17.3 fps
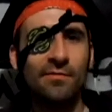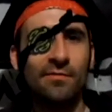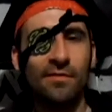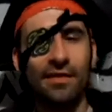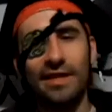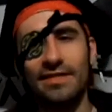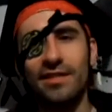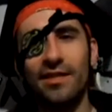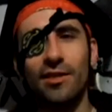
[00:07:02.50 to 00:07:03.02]

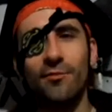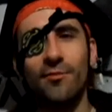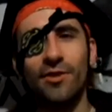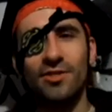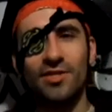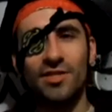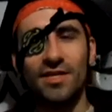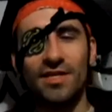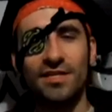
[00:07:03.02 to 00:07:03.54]
Like I said,
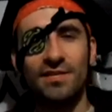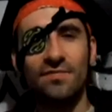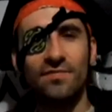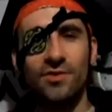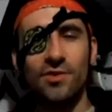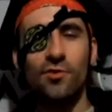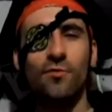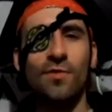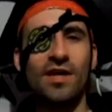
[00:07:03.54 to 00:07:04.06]

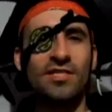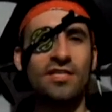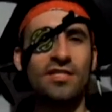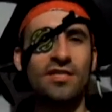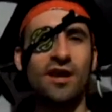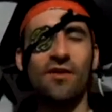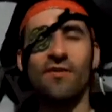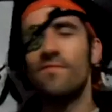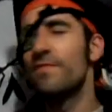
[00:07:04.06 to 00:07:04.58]
two questions
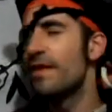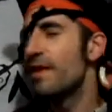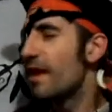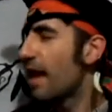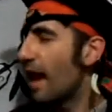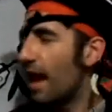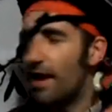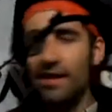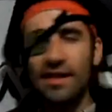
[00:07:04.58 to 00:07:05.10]
are,
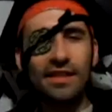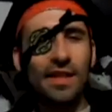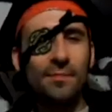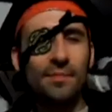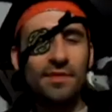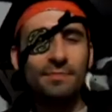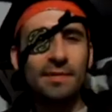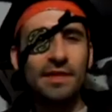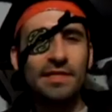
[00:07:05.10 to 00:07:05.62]
how did
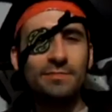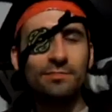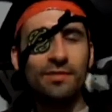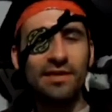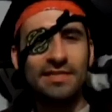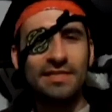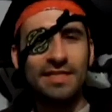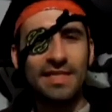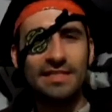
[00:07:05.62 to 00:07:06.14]
Lumpy Space
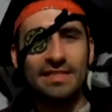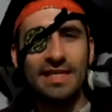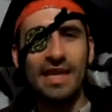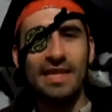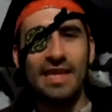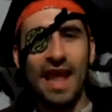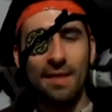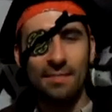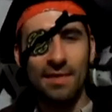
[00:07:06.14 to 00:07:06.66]
Princess
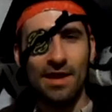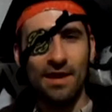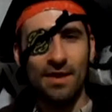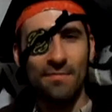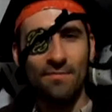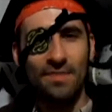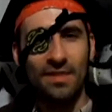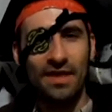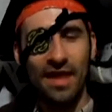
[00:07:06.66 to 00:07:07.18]
kidnap
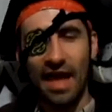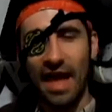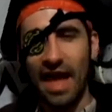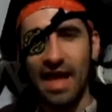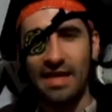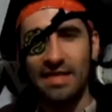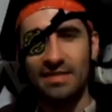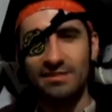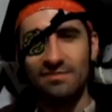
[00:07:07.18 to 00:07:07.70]
him,
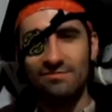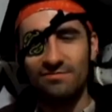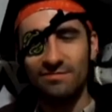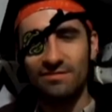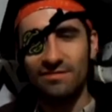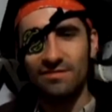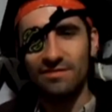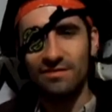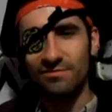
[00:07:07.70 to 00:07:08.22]
and
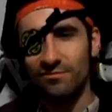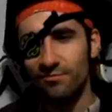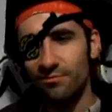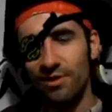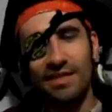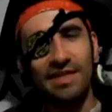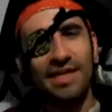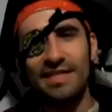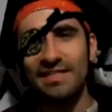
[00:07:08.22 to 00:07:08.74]

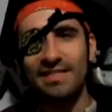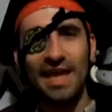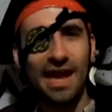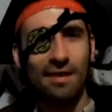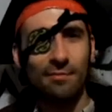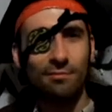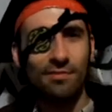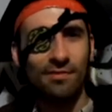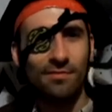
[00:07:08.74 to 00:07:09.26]
will he
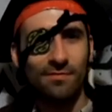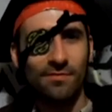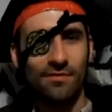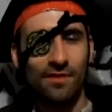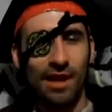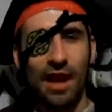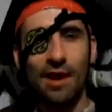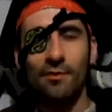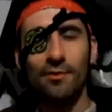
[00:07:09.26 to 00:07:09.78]
escape?
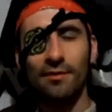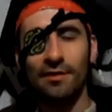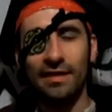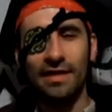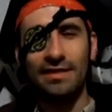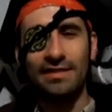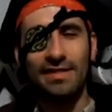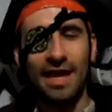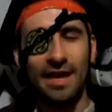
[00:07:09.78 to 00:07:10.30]
How will
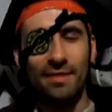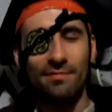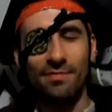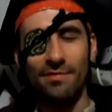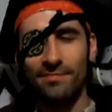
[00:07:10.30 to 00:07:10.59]
he escape?